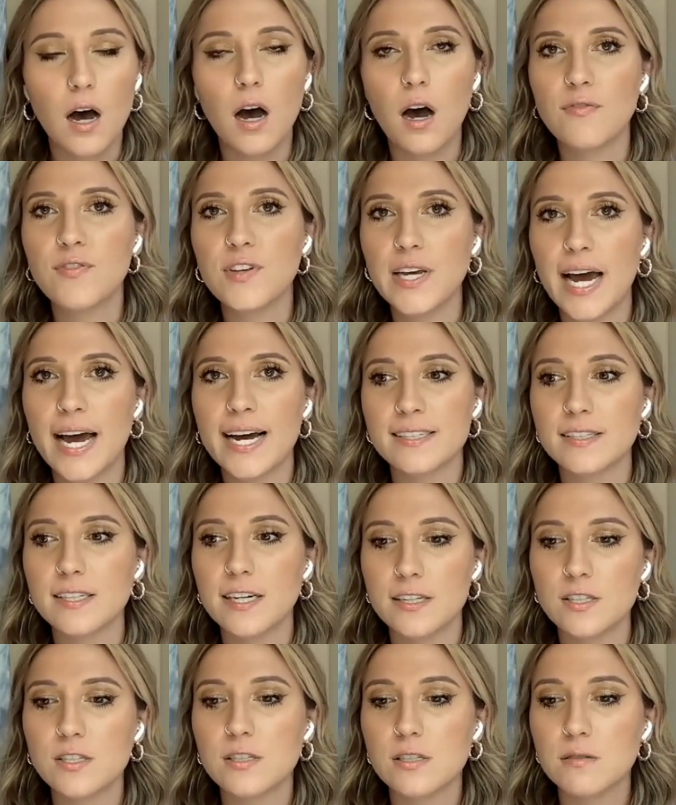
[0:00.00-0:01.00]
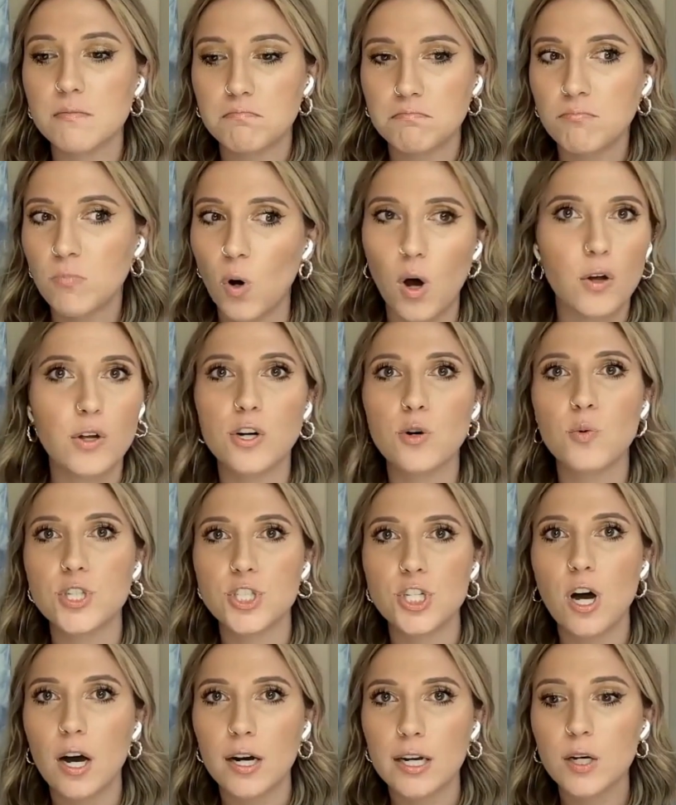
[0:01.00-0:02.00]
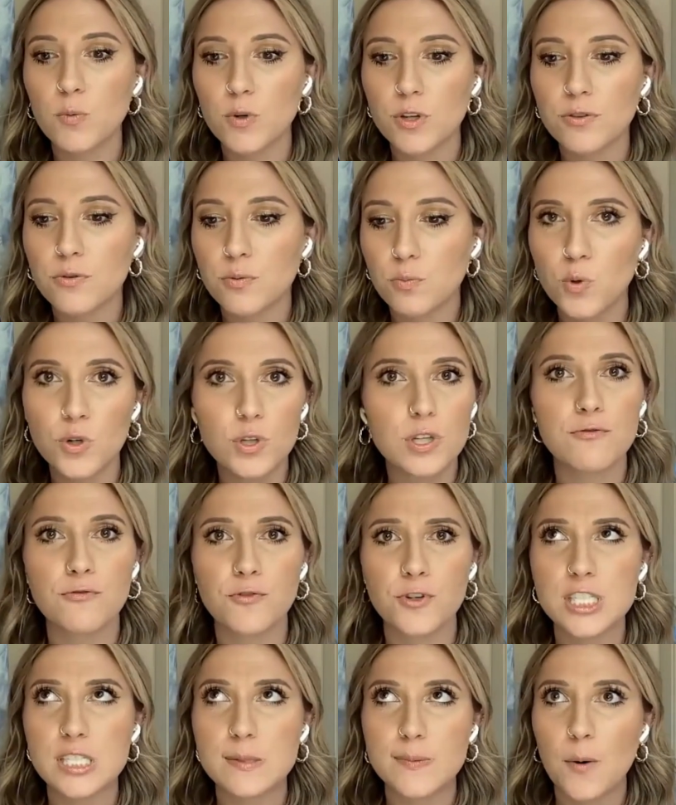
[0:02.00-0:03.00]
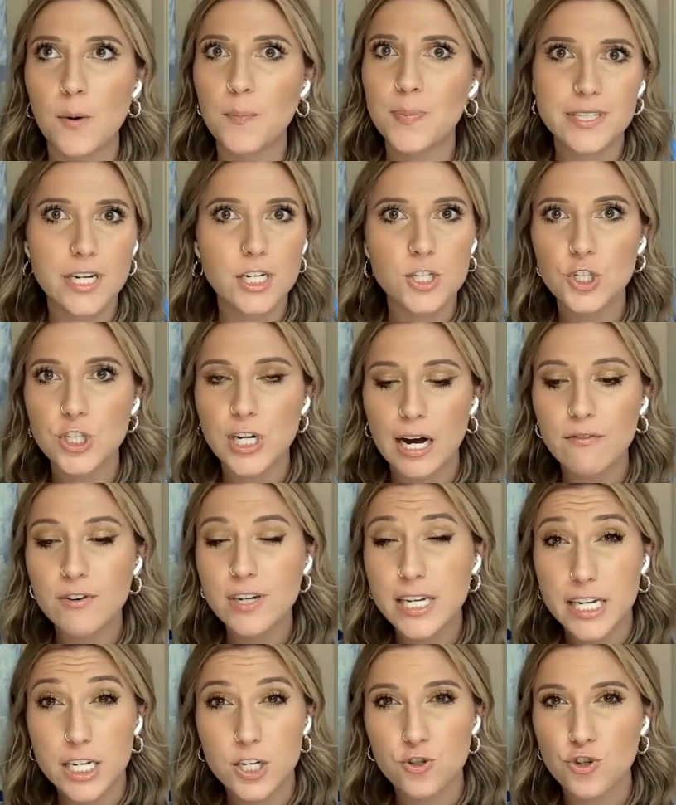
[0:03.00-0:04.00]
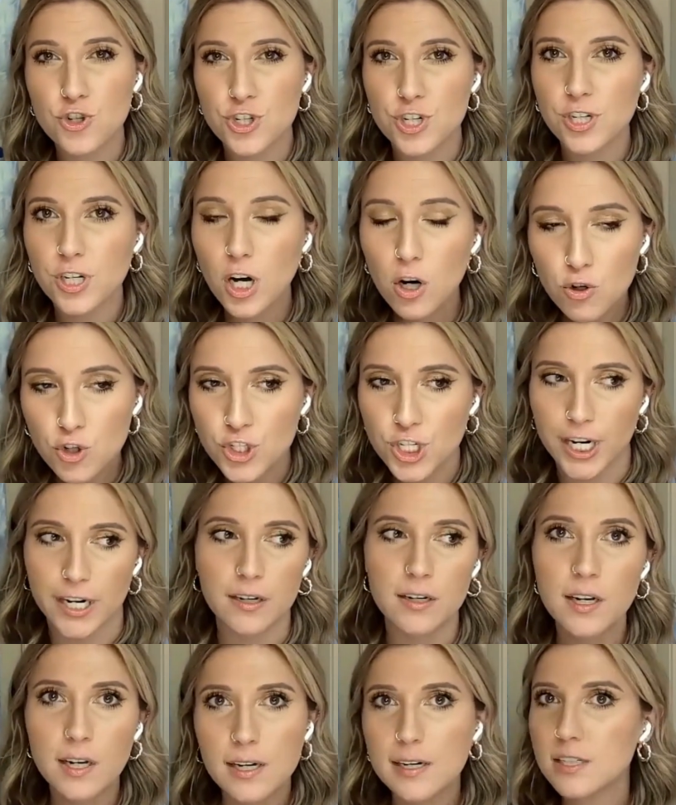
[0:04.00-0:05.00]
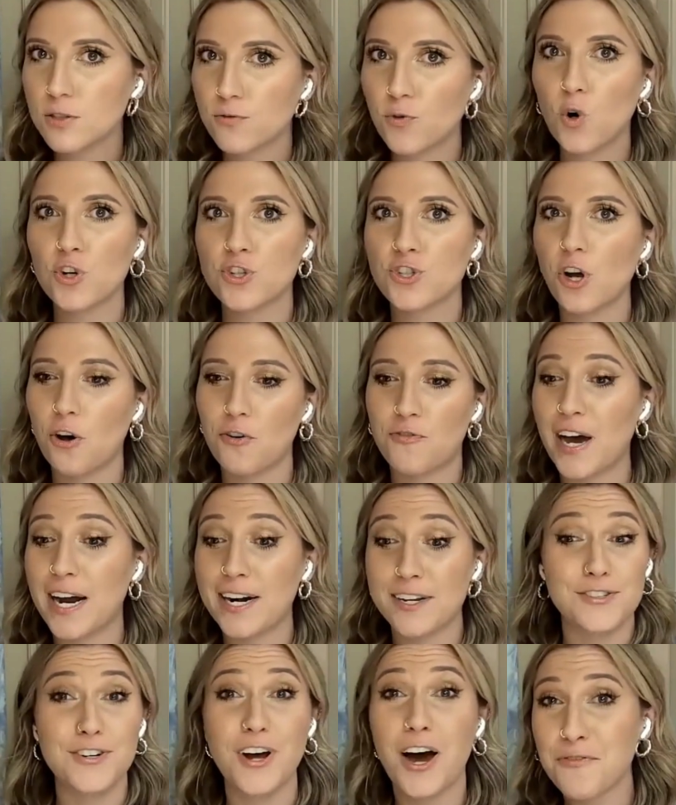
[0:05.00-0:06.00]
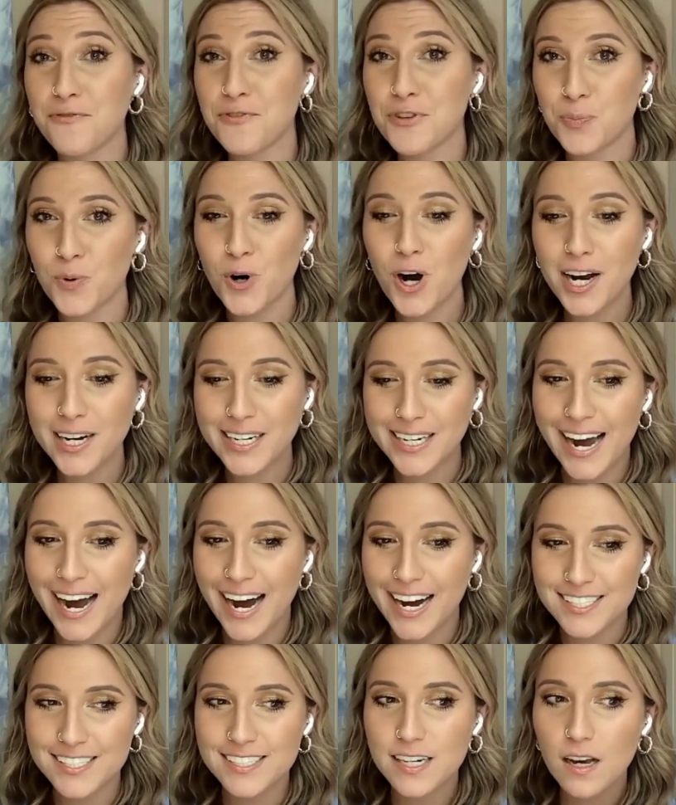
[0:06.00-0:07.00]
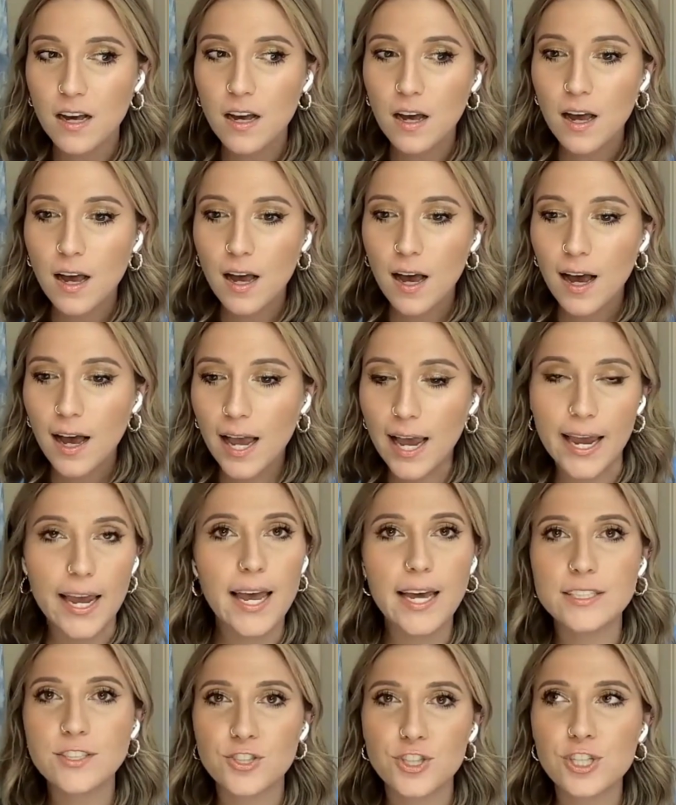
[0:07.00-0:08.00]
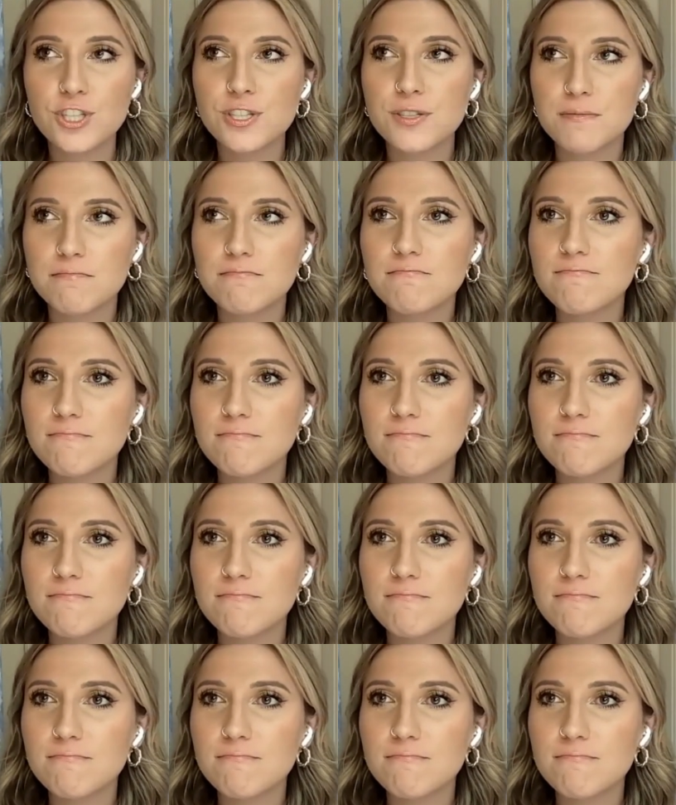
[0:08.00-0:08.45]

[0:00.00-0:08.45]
of the access, you know, when talking with Willie Fritz about potentially having an interest in coaching. So of course, all of that is not for the broadcast. And just